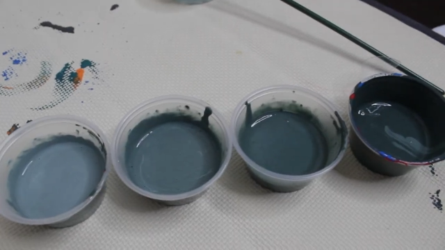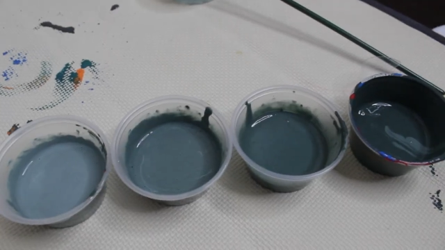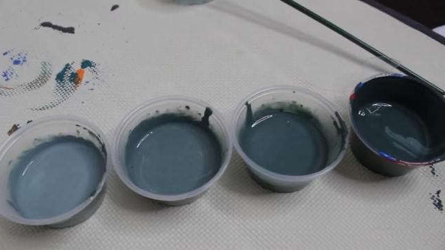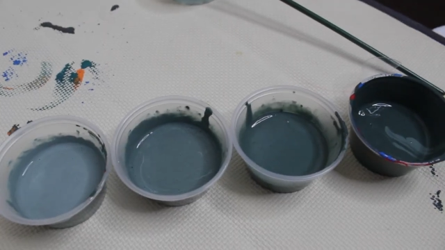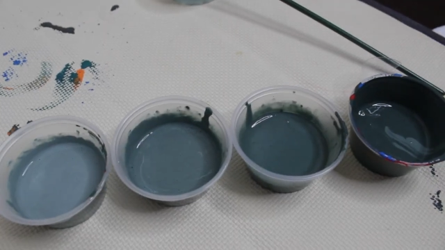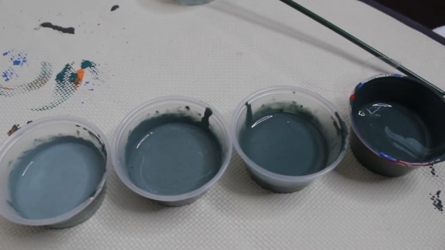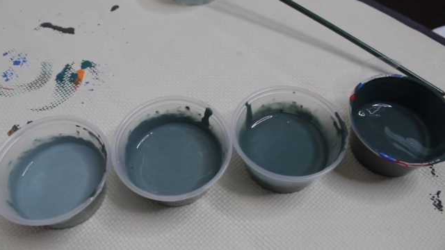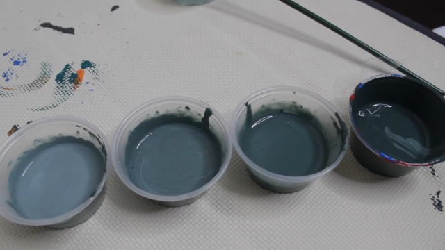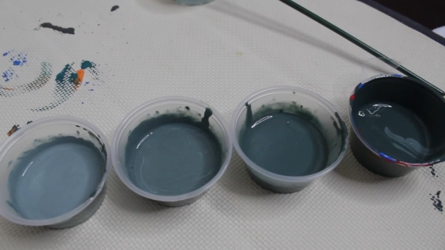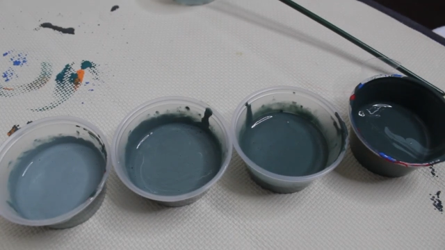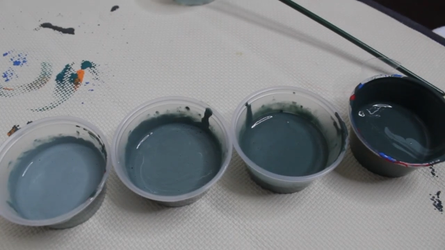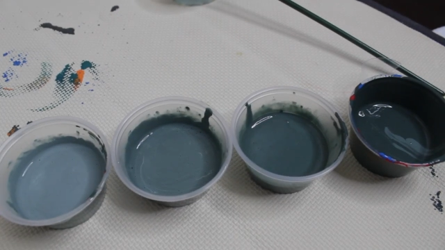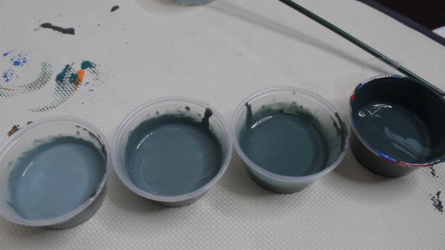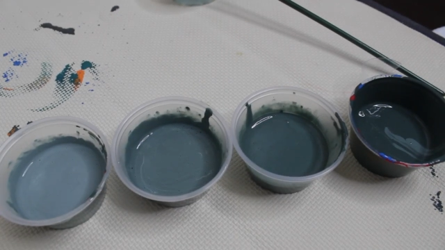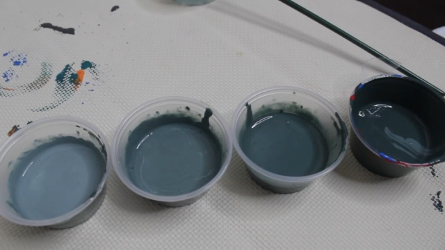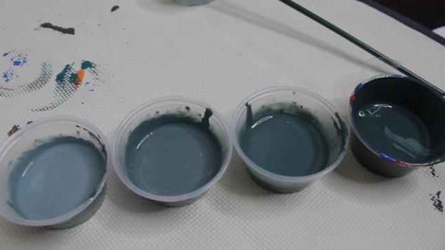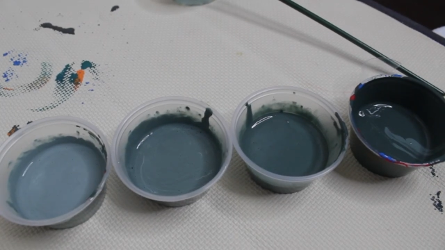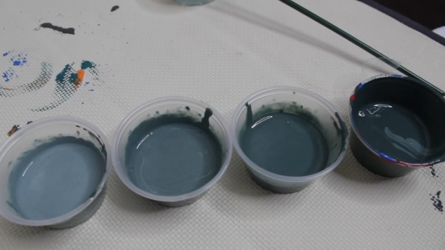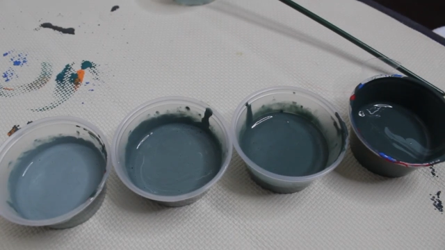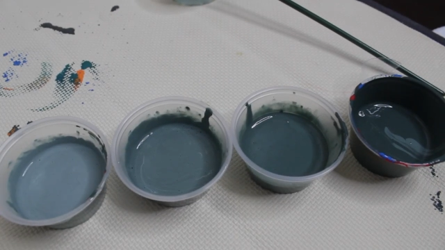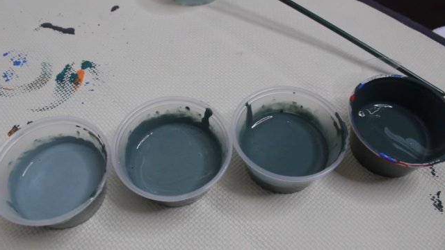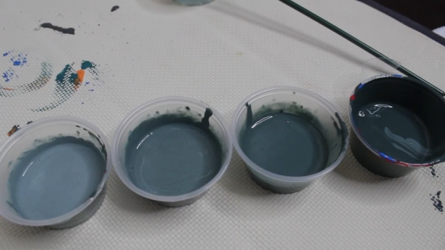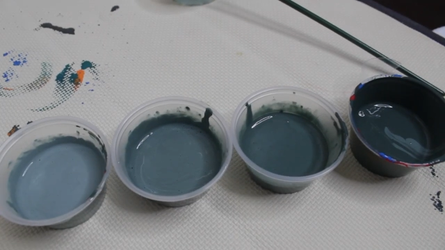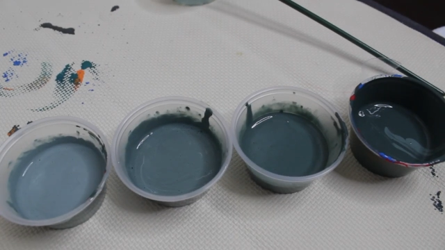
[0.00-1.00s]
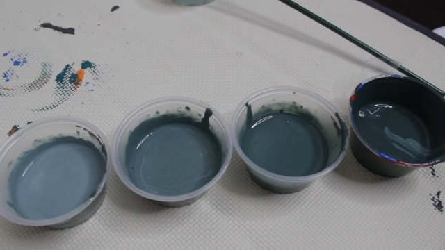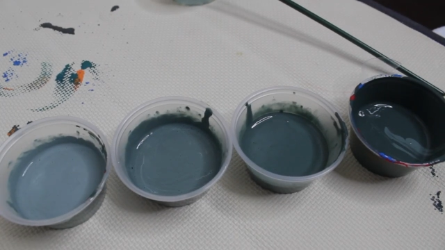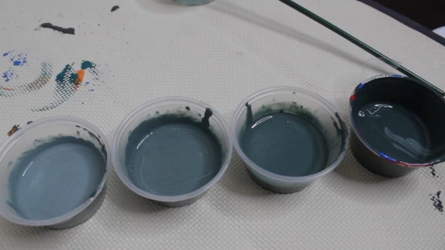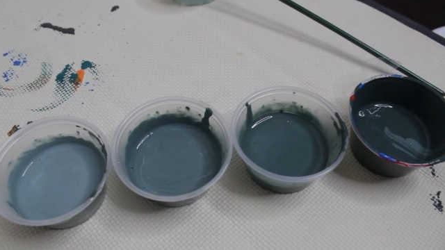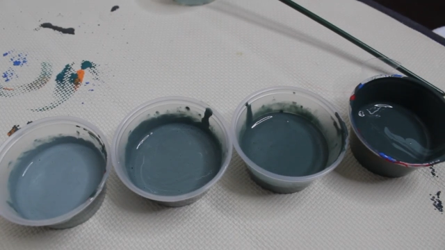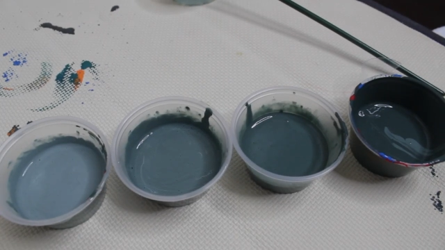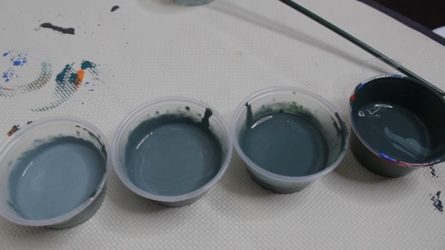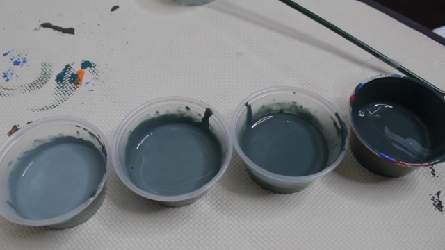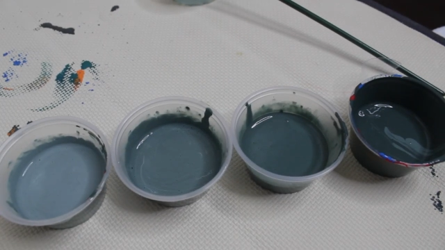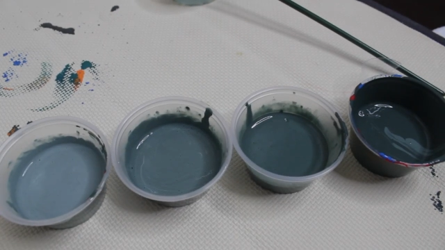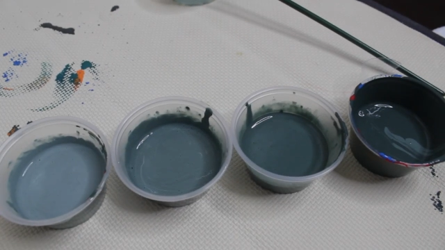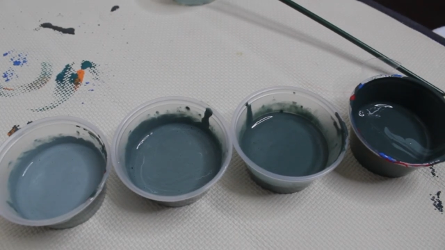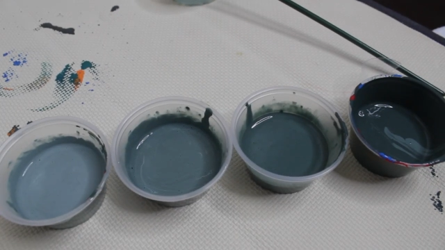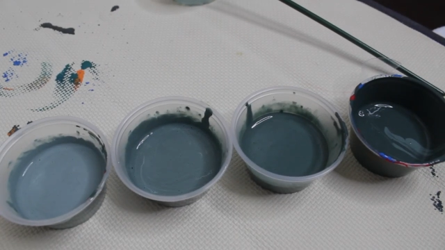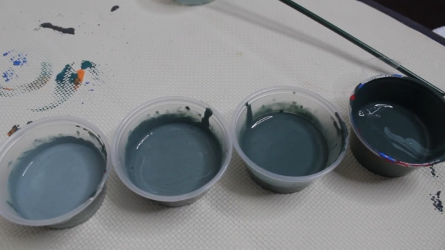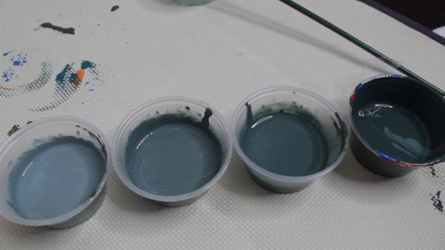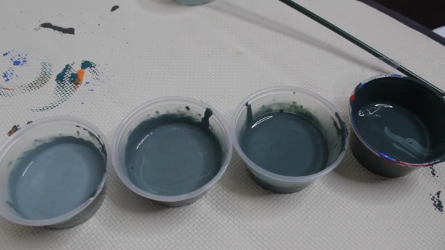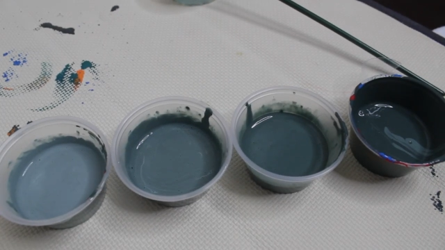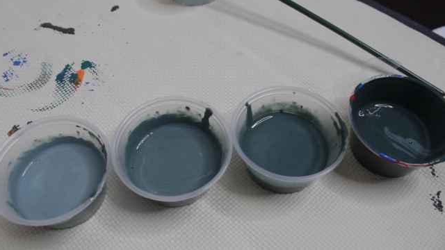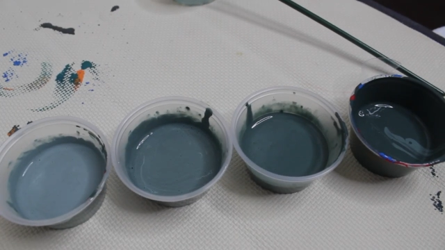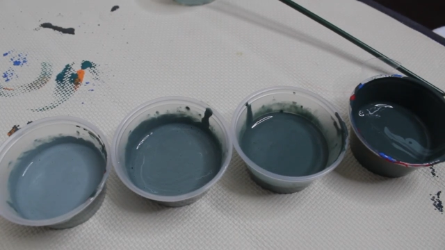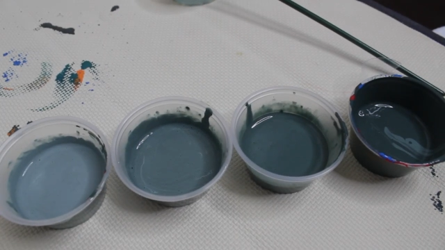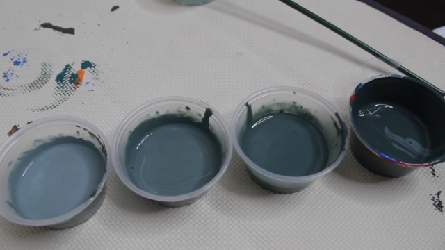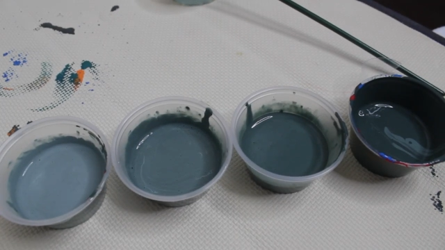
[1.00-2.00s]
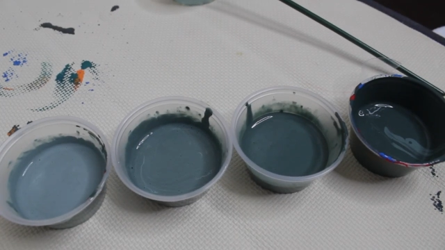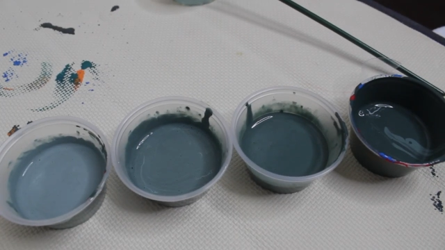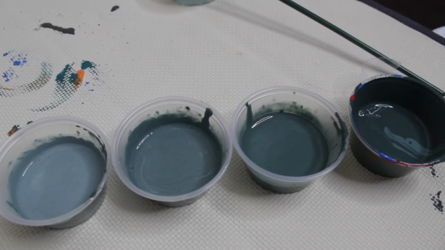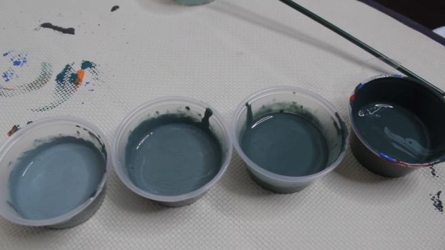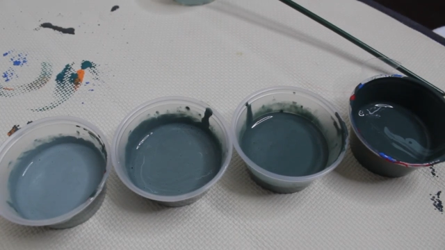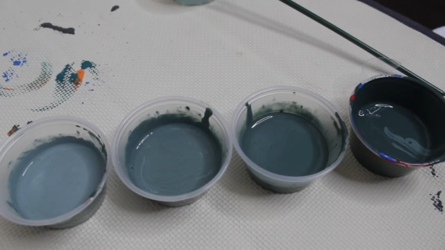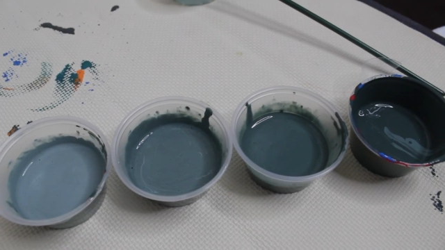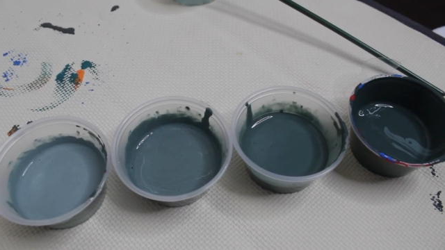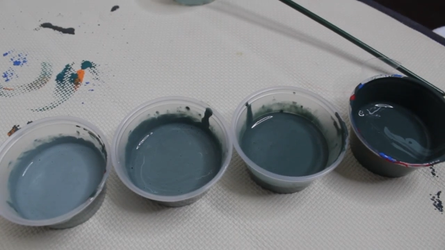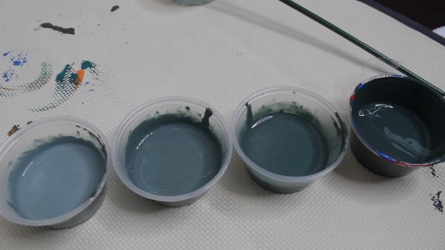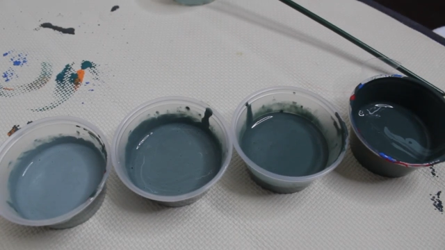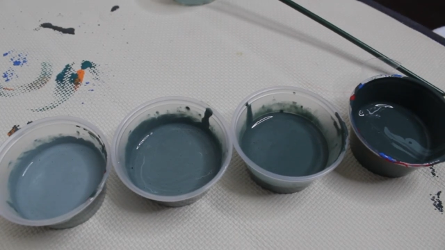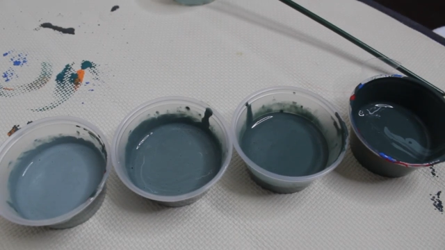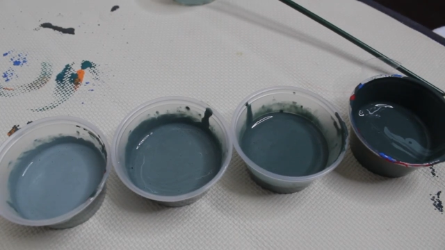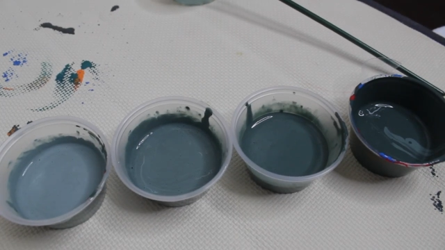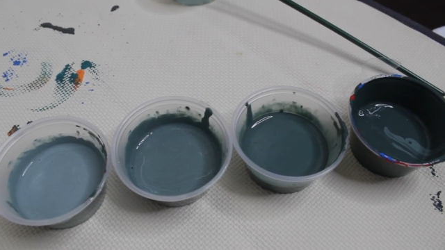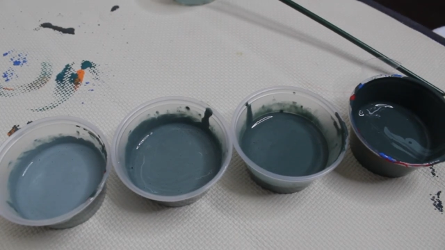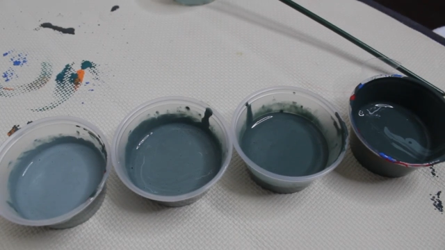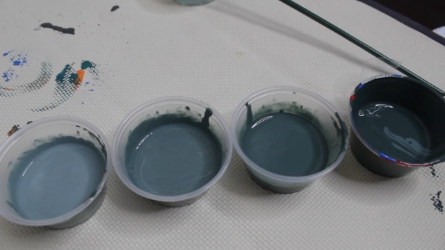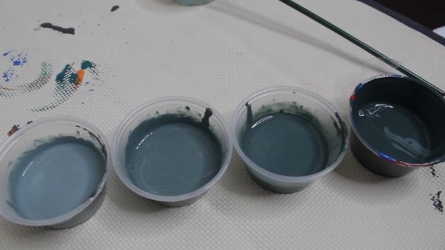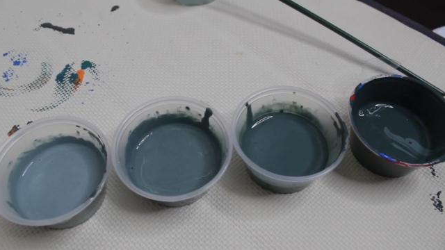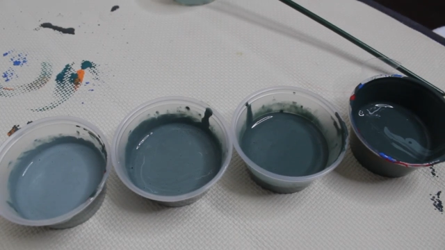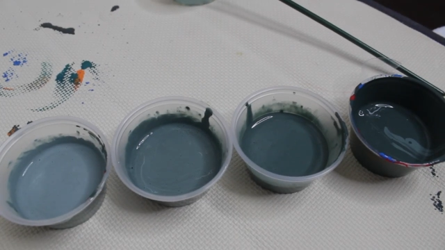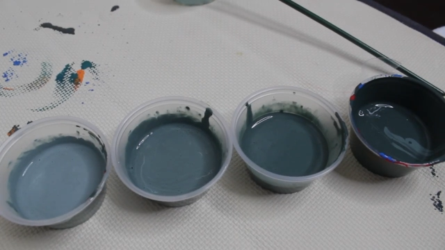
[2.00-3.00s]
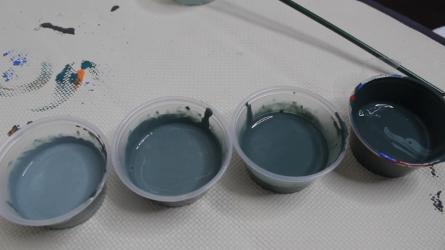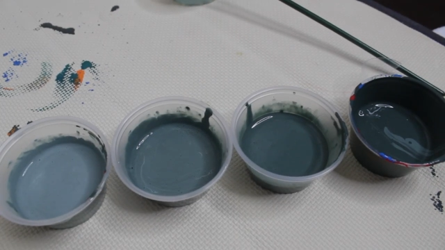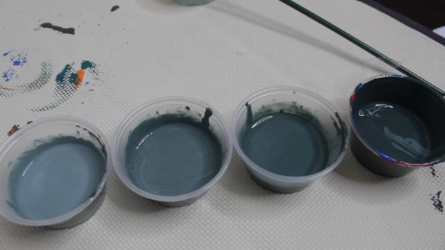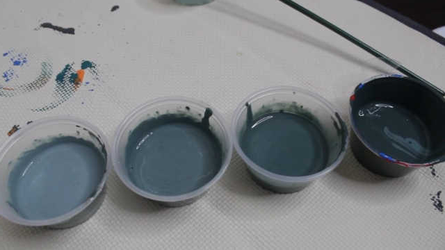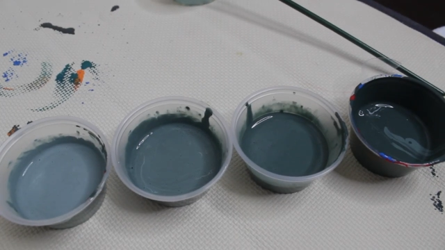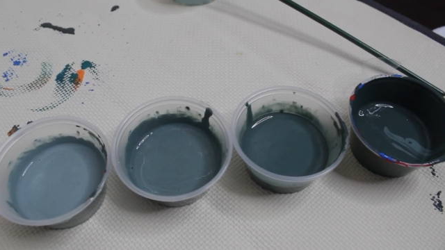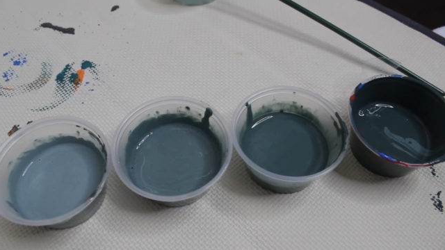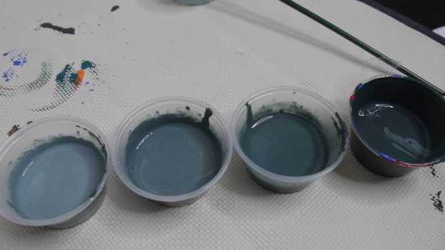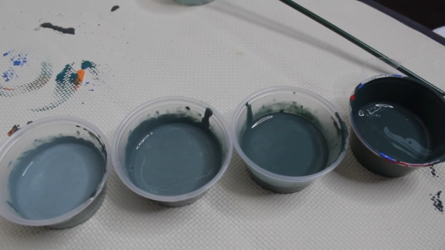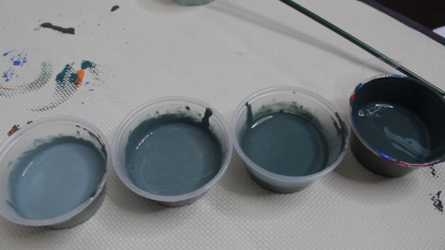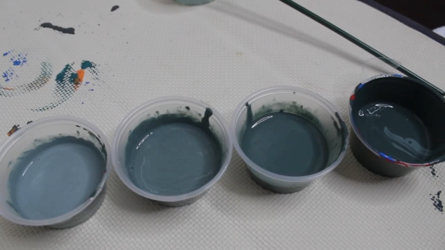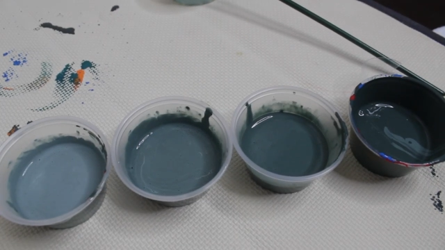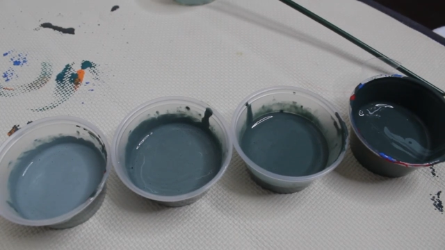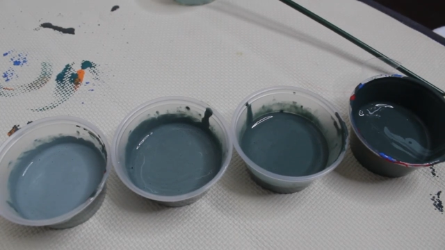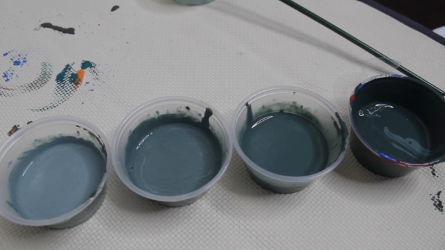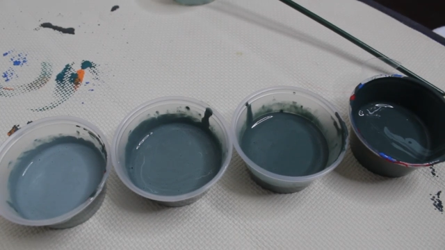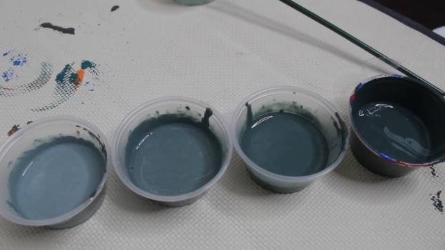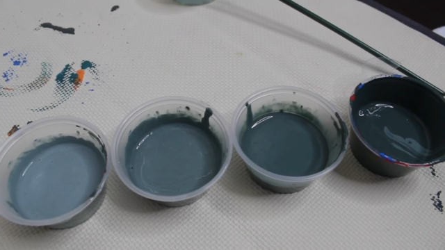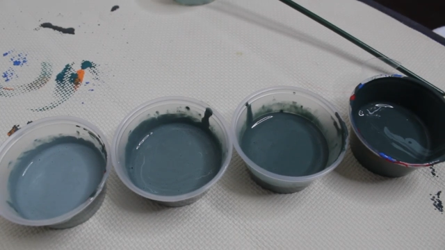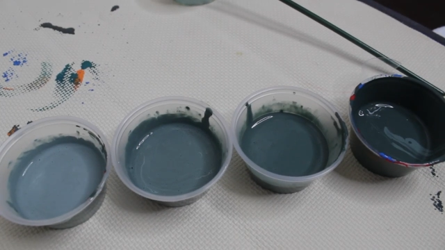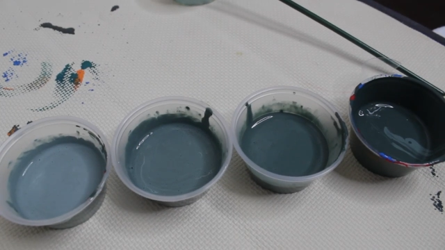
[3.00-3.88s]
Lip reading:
[unreadable: no face in view]